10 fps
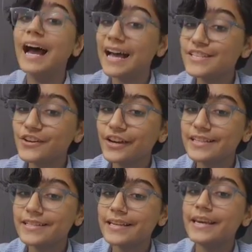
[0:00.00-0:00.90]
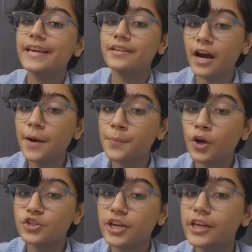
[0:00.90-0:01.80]
As you can see in our
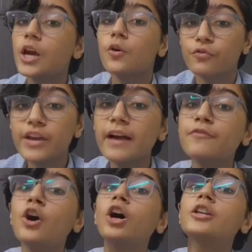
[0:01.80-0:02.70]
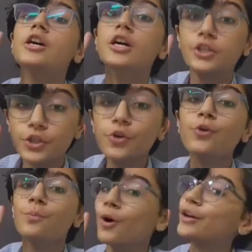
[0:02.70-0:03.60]
project, we have got
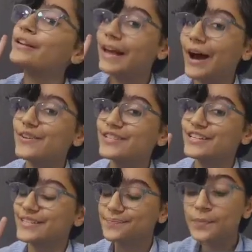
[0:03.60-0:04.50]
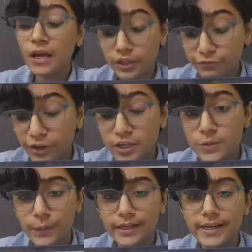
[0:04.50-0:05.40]
two model houses. The
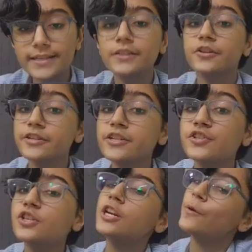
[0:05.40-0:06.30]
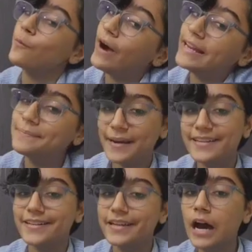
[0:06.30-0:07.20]
first one is a traditionally white
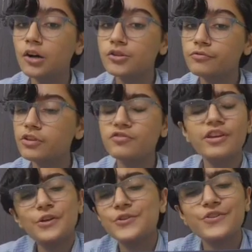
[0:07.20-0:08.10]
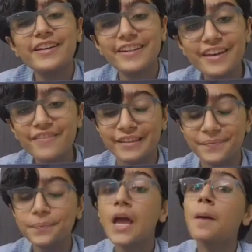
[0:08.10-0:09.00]
painted house which we usually live
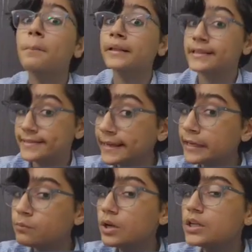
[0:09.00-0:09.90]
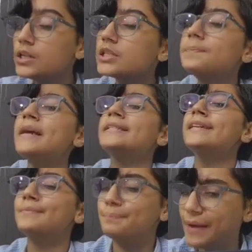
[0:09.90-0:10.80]
in, but the second one is
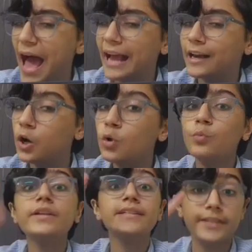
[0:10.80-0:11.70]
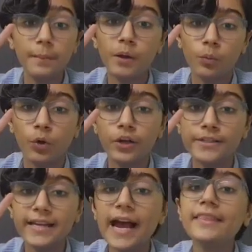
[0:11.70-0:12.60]
painted black with double
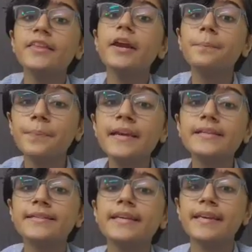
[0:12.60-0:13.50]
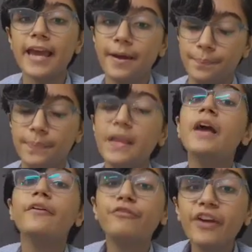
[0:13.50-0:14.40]
walls, and there are PCM,
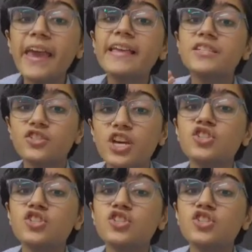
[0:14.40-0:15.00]
phase